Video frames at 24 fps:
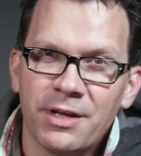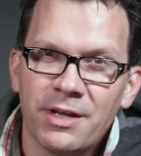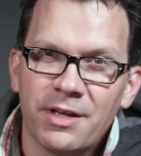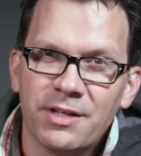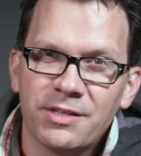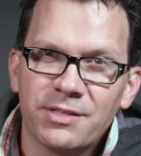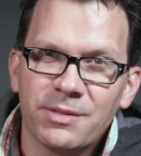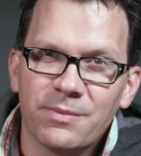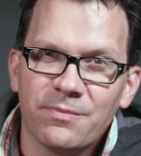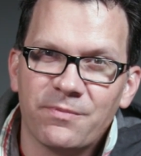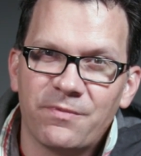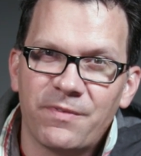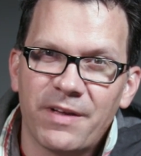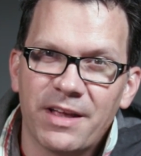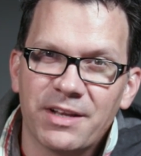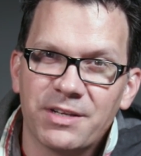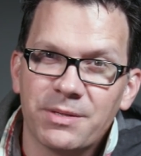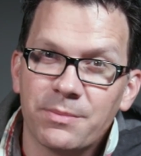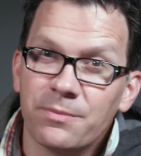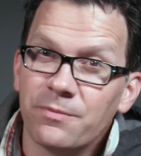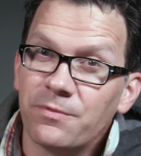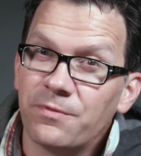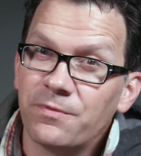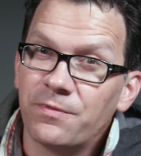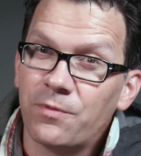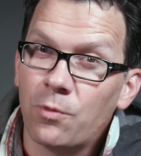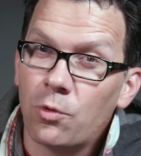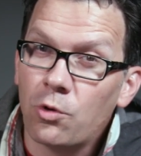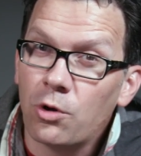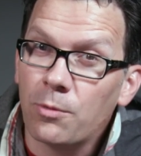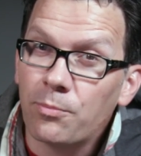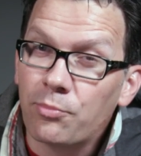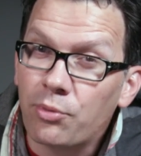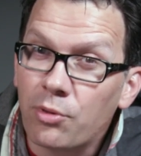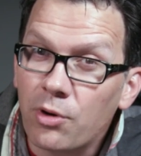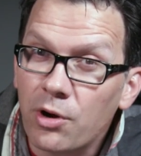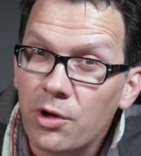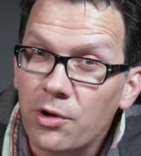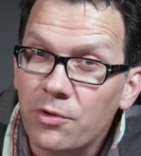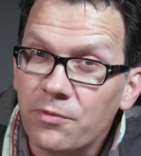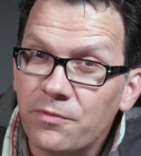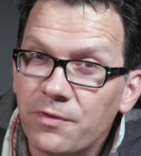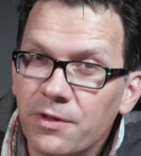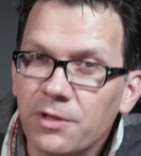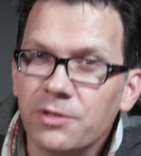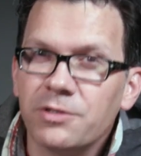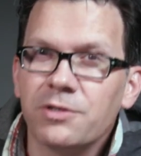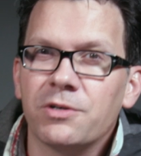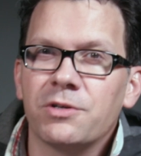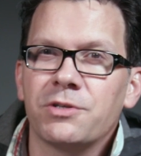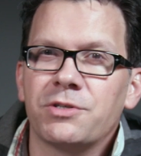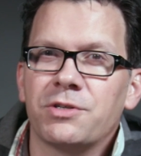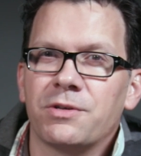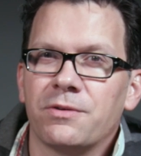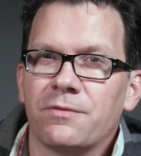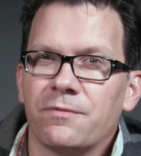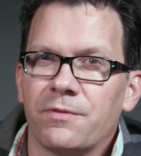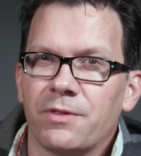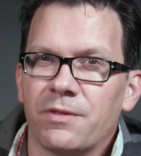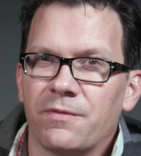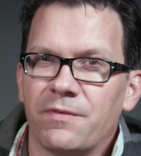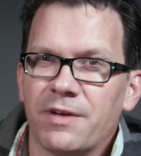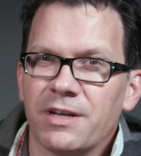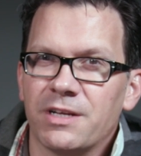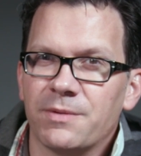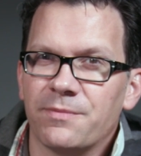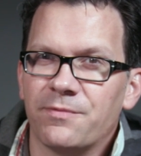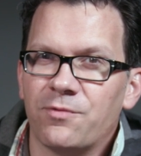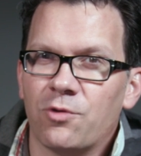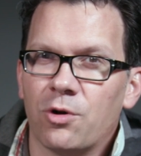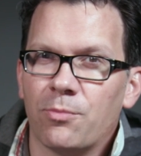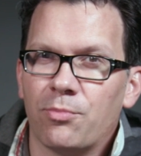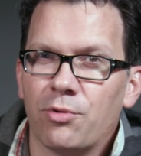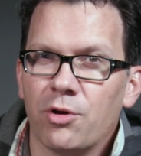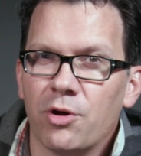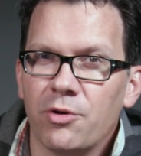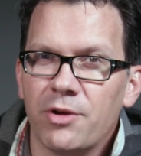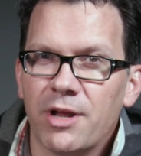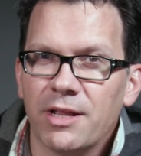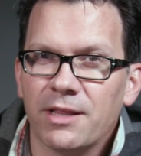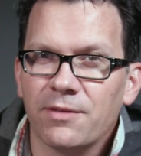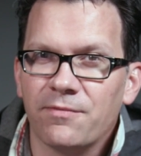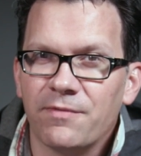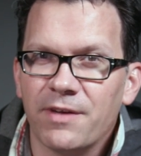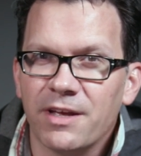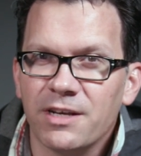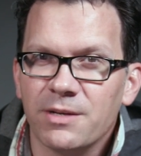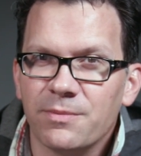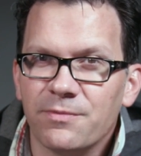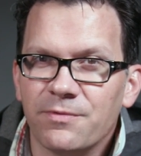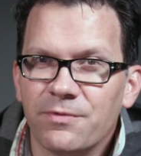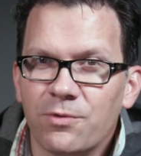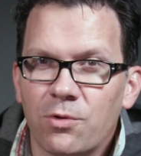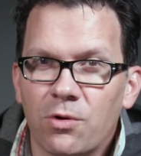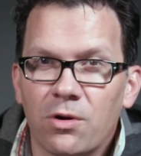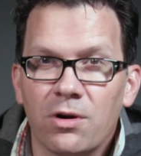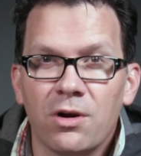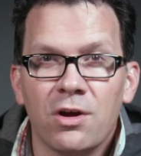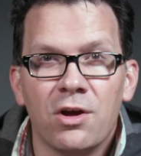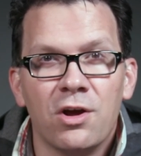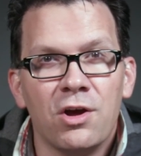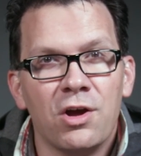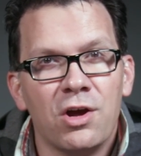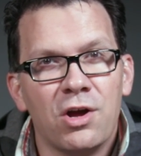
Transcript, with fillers: some Phantom 4 Pro filters for the Phantom 4 Pro, not the Phantom 4,